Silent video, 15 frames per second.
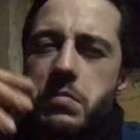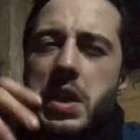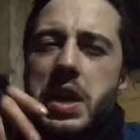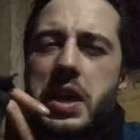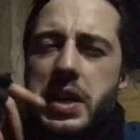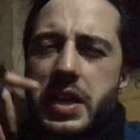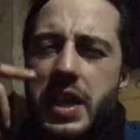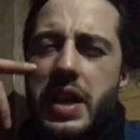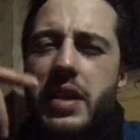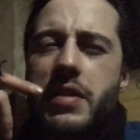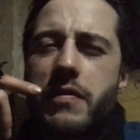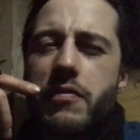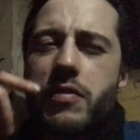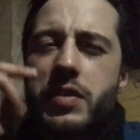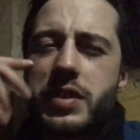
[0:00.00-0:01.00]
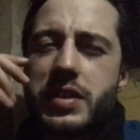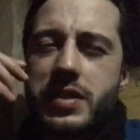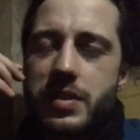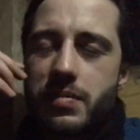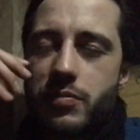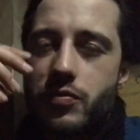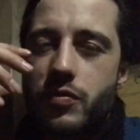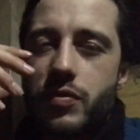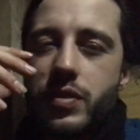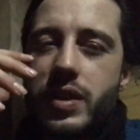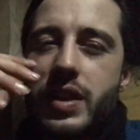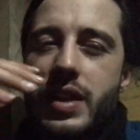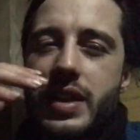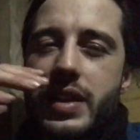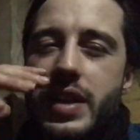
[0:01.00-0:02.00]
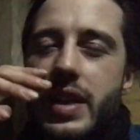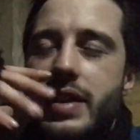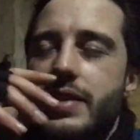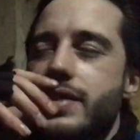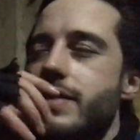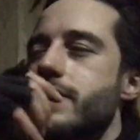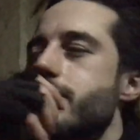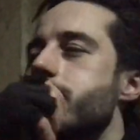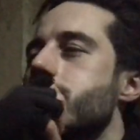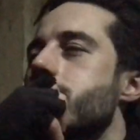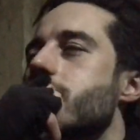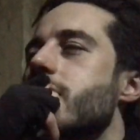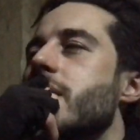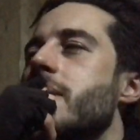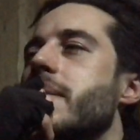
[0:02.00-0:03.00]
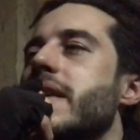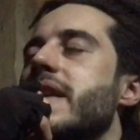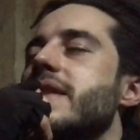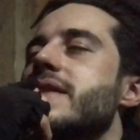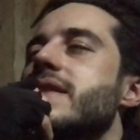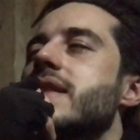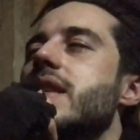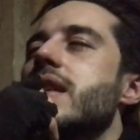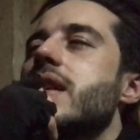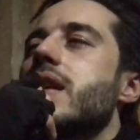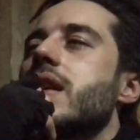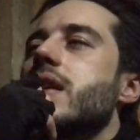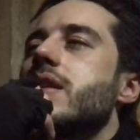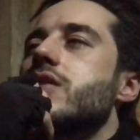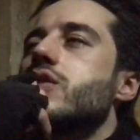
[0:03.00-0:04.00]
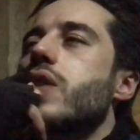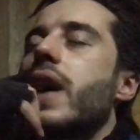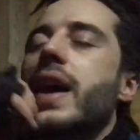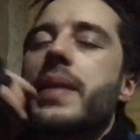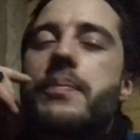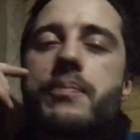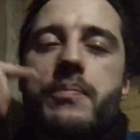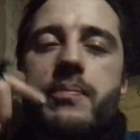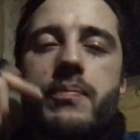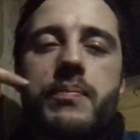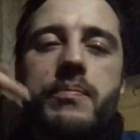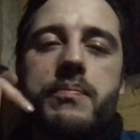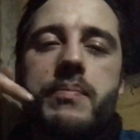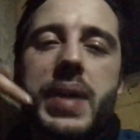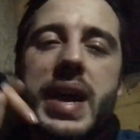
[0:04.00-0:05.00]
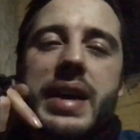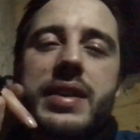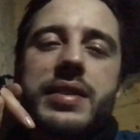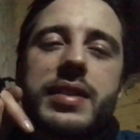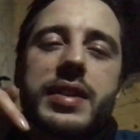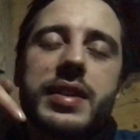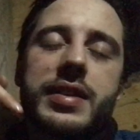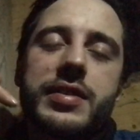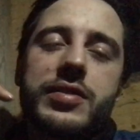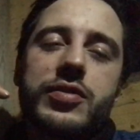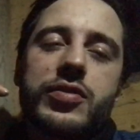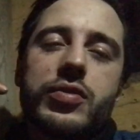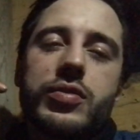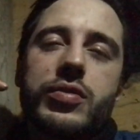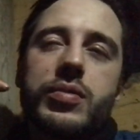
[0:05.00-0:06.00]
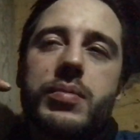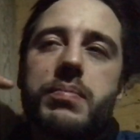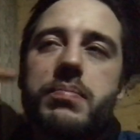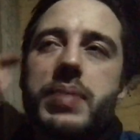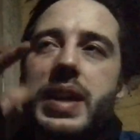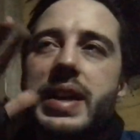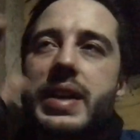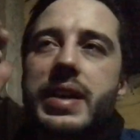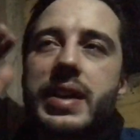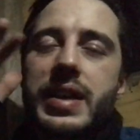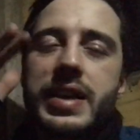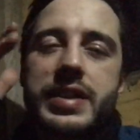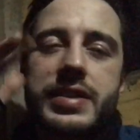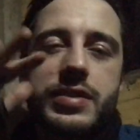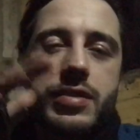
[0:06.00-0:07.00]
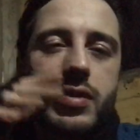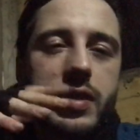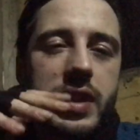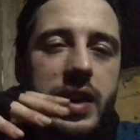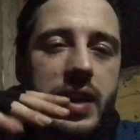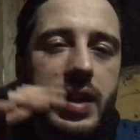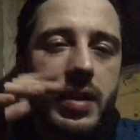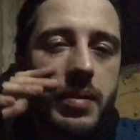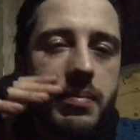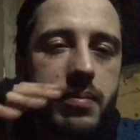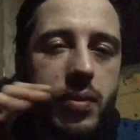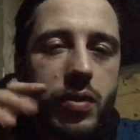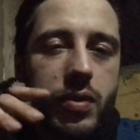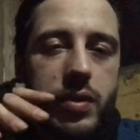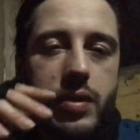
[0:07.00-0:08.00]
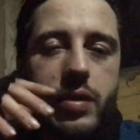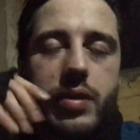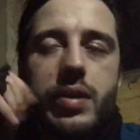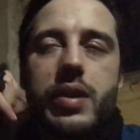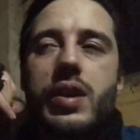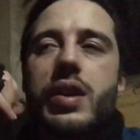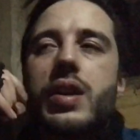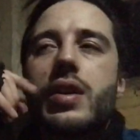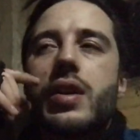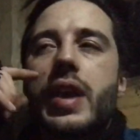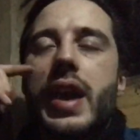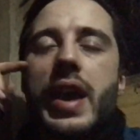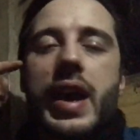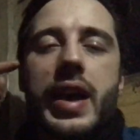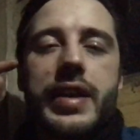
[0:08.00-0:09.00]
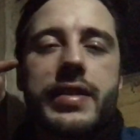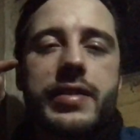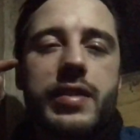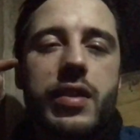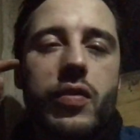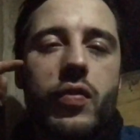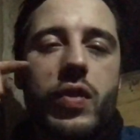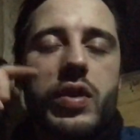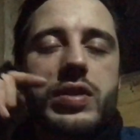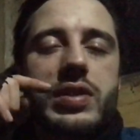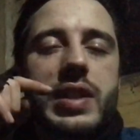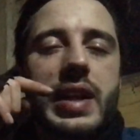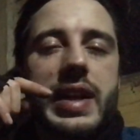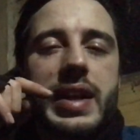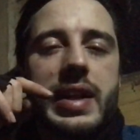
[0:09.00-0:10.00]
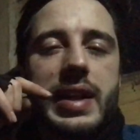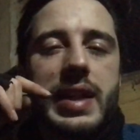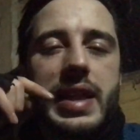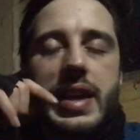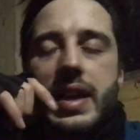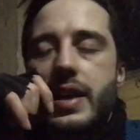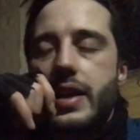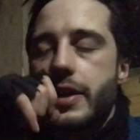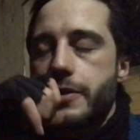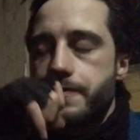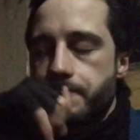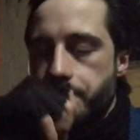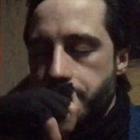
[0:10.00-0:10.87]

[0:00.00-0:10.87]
I kind of wanted some really nice place. So I back into Blekinge-Skåne border at Rostlagen Lake.